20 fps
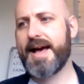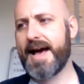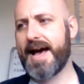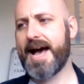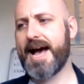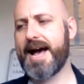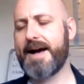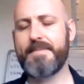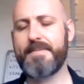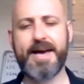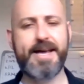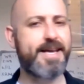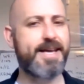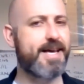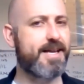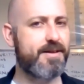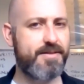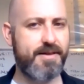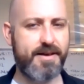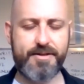And
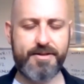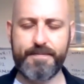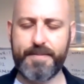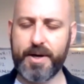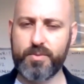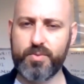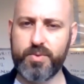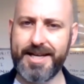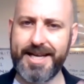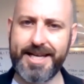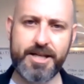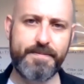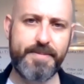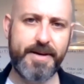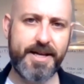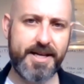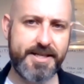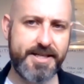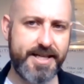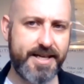again, it's about
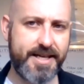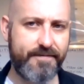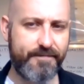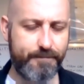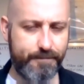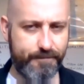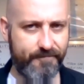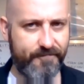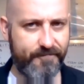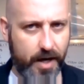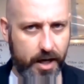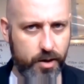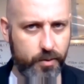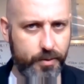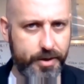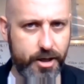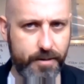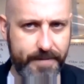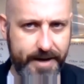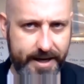relatability and
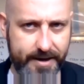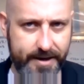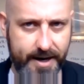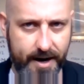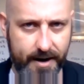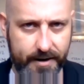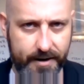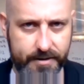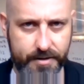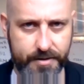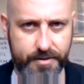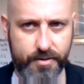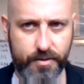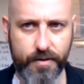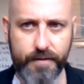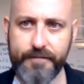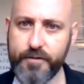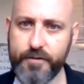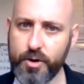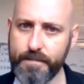following your main character.
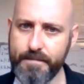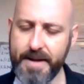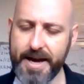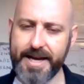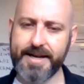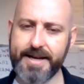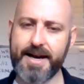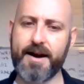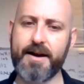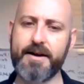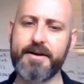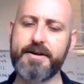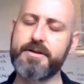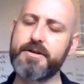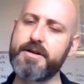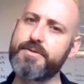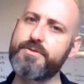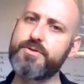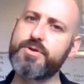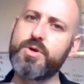So if your main
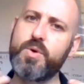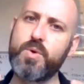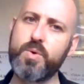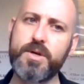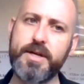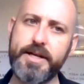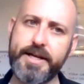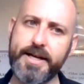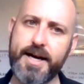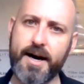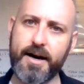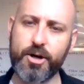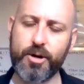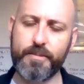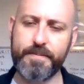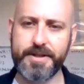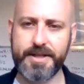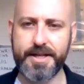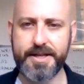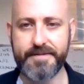character is totally caught
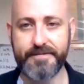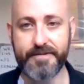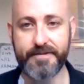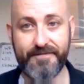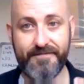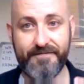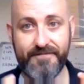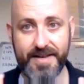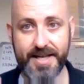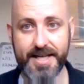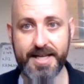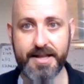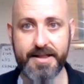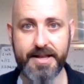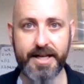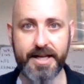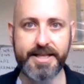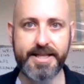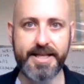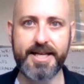up in this, if it
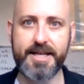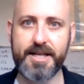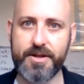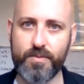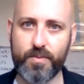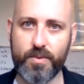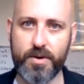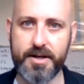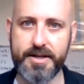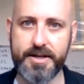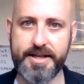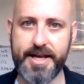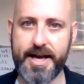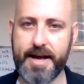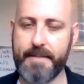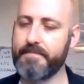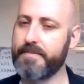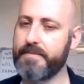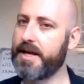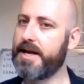feels like the end of the world to
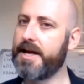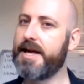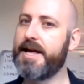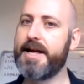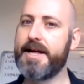them,